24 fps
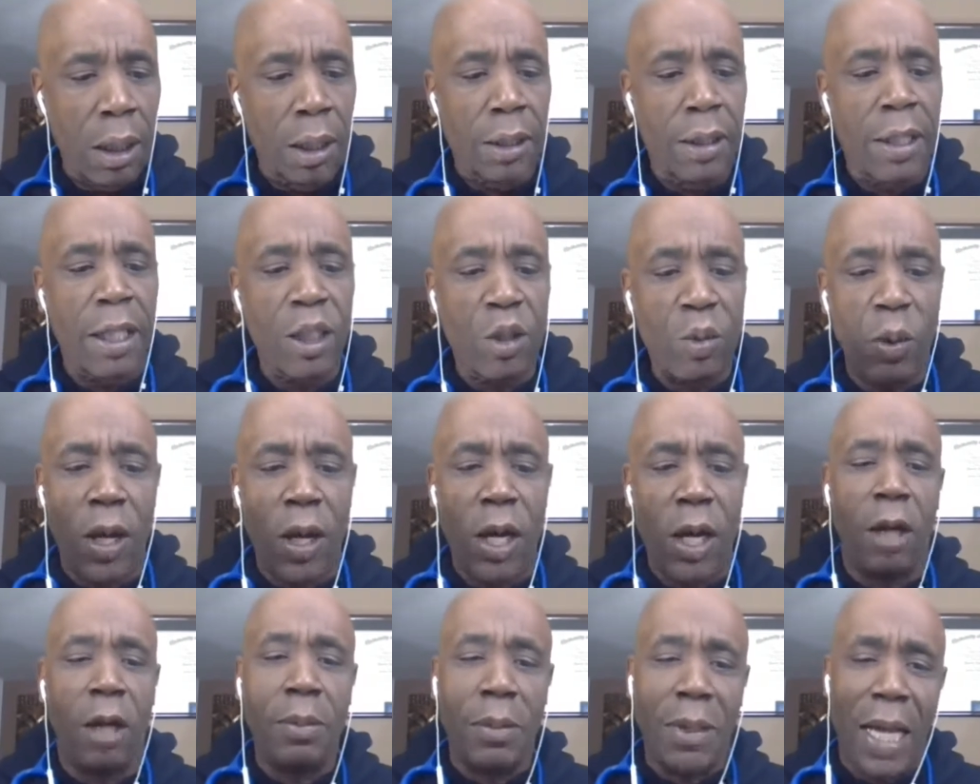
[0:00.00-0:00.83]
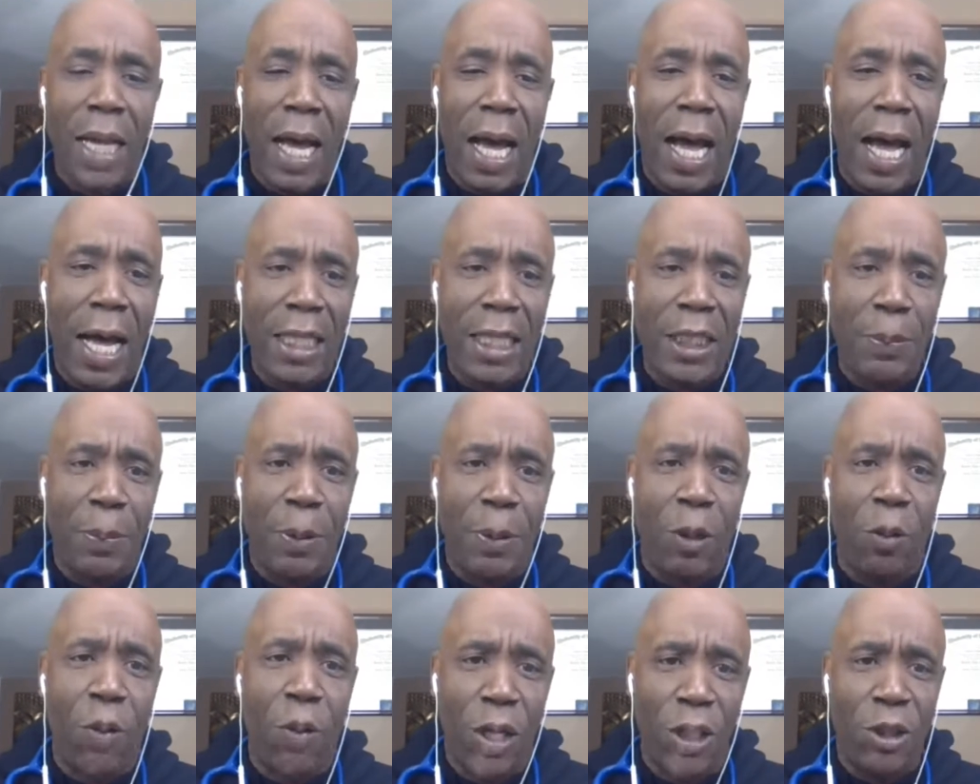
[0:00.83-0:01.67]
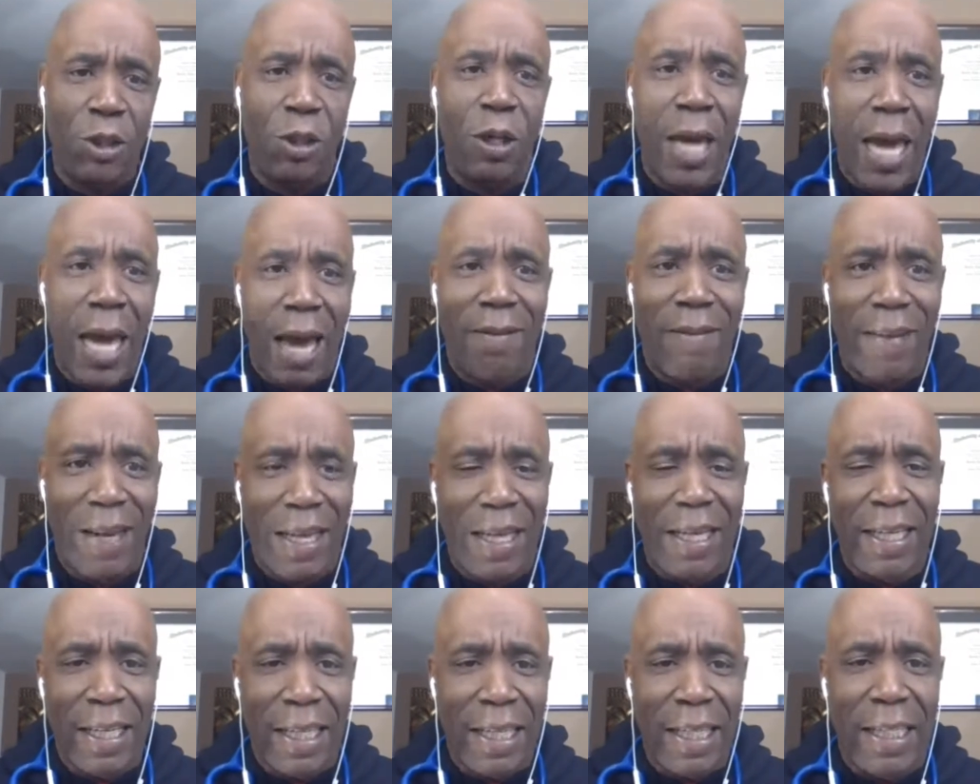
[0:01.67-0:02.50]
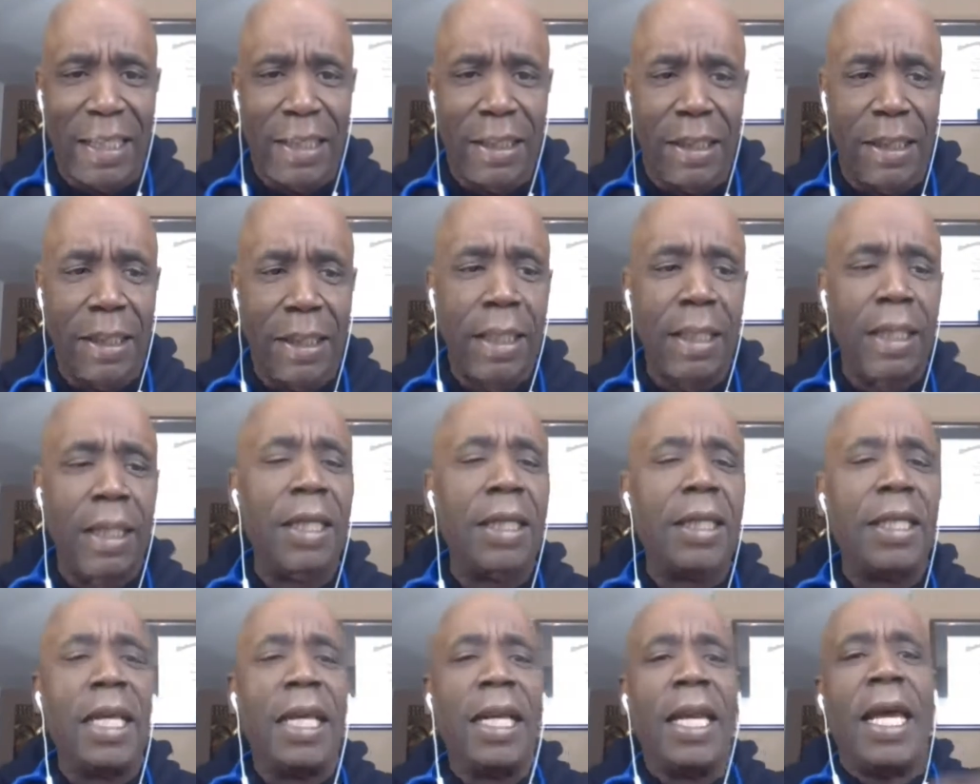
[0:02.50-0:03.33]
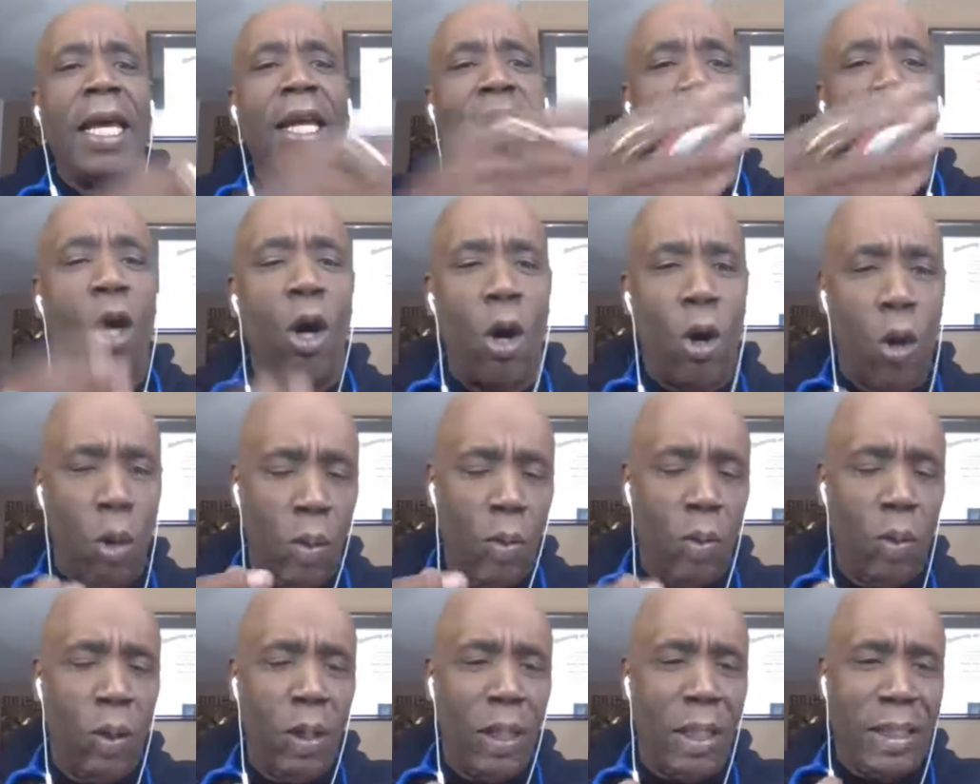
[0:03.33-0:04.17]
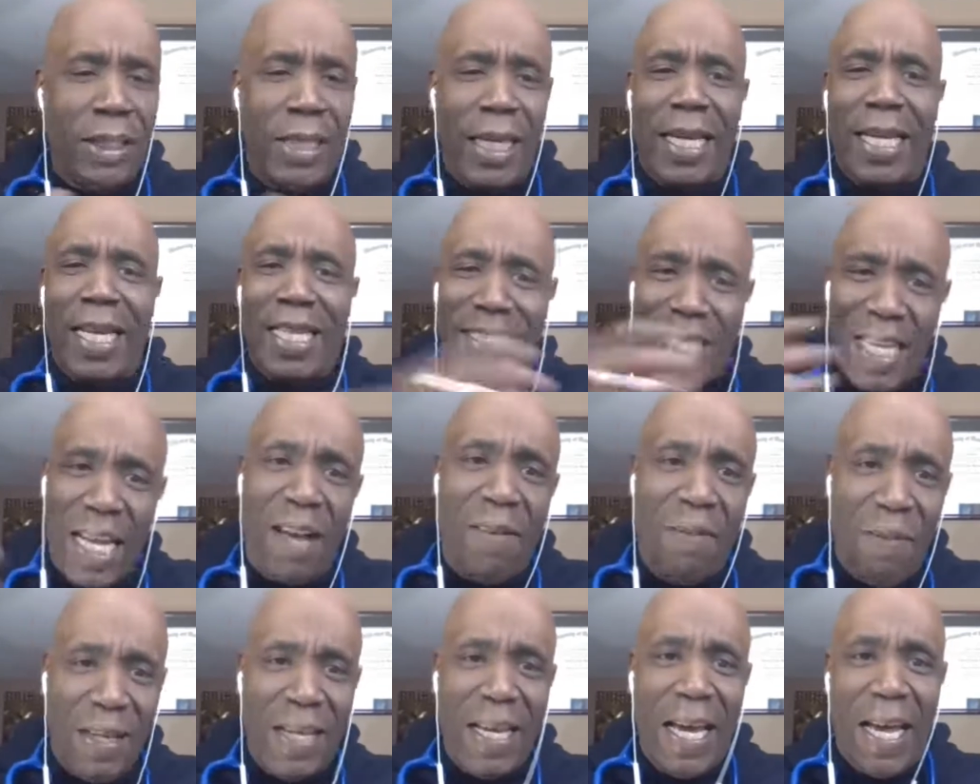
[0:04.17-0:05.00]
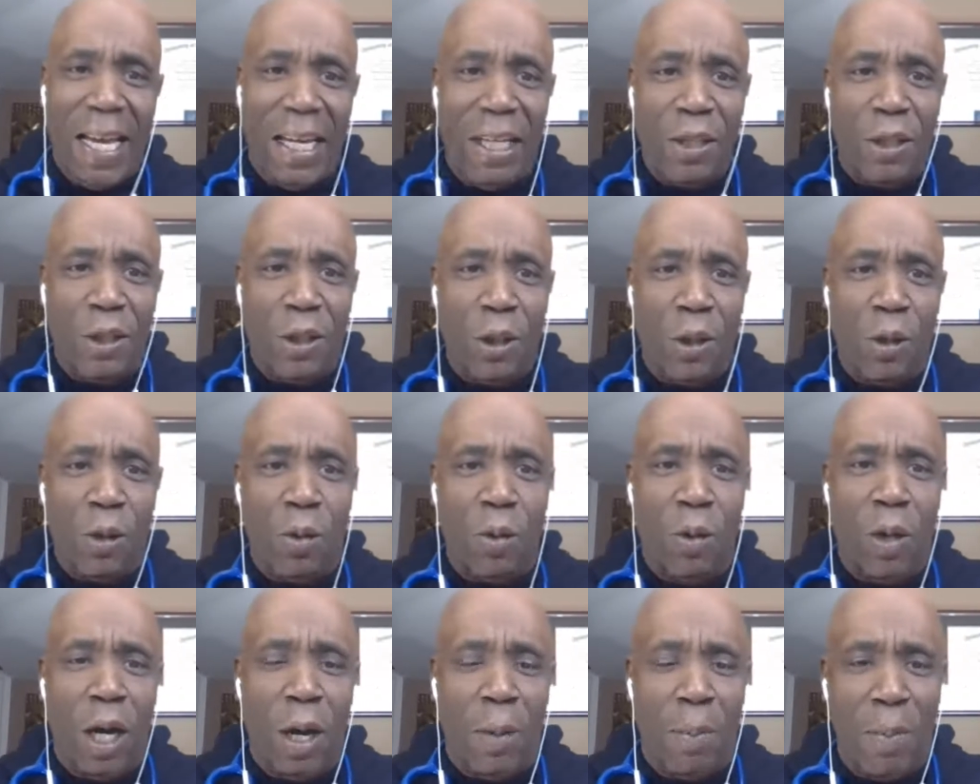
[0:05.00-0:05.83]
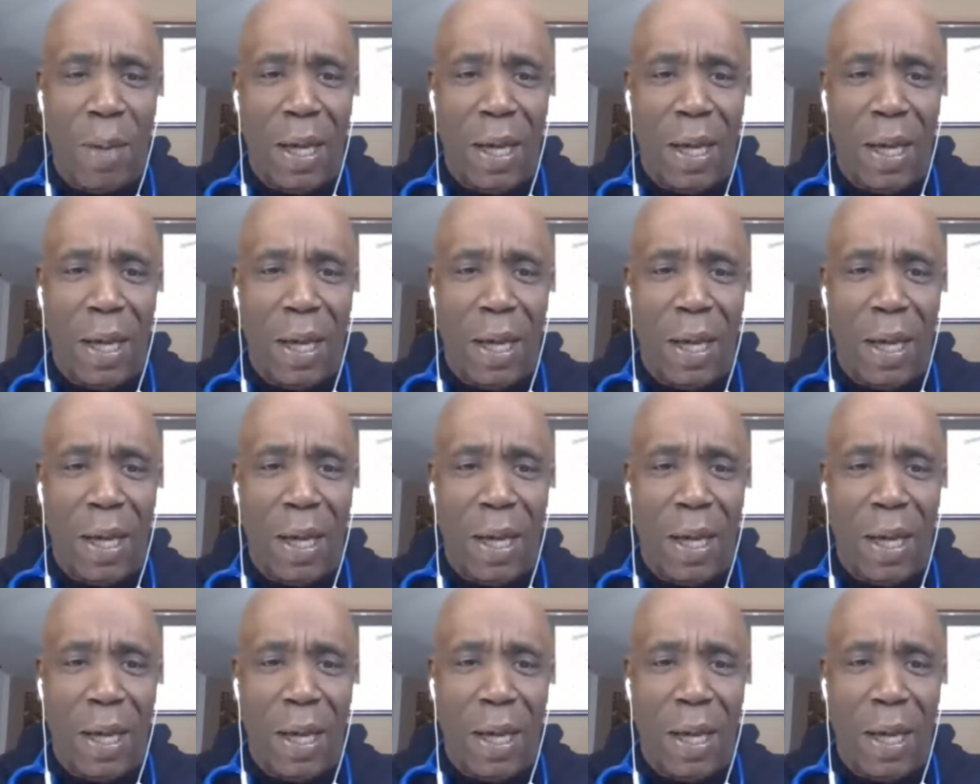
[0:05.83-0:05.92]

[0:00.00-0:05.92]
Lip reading: This will help the hospital. Once you have that list, then they know, because they definitely got to do a